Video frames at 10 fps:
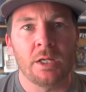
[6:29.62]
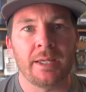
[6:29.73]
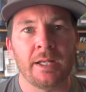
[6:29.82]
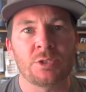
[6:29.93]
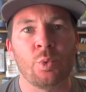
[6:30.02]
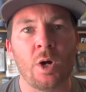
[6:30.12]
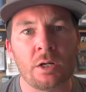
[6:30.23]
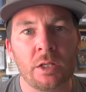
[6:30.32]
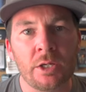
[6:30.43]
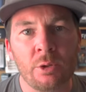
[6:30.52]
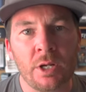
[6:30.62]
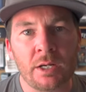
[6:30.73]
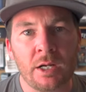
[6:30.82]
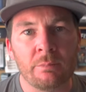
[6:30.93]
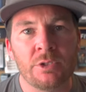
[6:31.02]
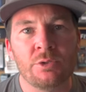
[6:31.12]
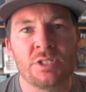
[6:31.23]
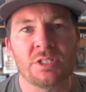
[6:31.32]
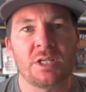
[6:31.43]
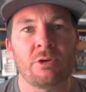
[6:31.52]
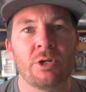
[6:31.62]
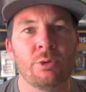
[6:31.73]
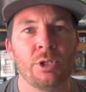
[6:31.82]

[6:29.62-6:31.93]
Again, it's waterlandco.com. Use discount code